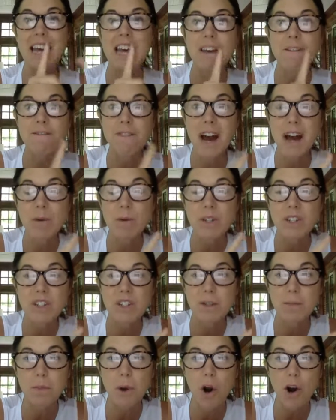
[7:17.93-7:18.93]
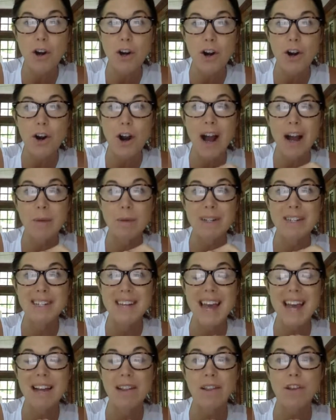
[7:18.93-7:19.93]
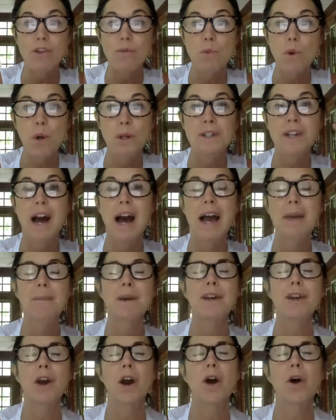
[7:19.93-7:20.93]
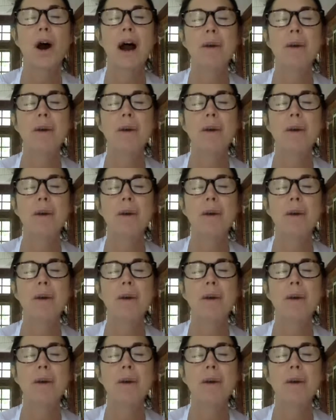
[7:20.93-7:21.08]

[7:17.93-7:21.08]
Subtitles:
If I was smarter, I would take a little more time and go.